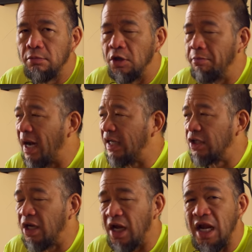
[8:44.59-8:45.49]
Your body's
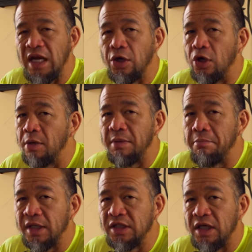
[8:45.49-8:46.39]
gonna ache, you're gonna be
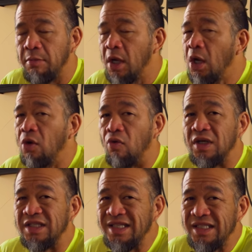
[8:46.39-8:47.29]
busted up.
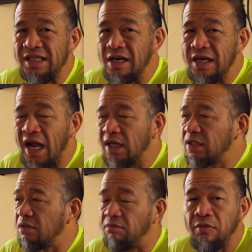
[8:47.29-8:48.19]
Whereas these young
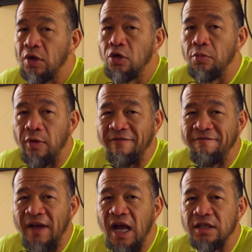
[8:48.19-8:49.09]
guys, they recuperate
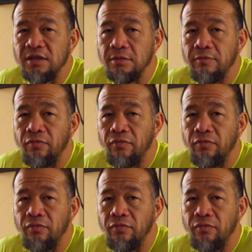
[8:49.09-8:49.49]
fast.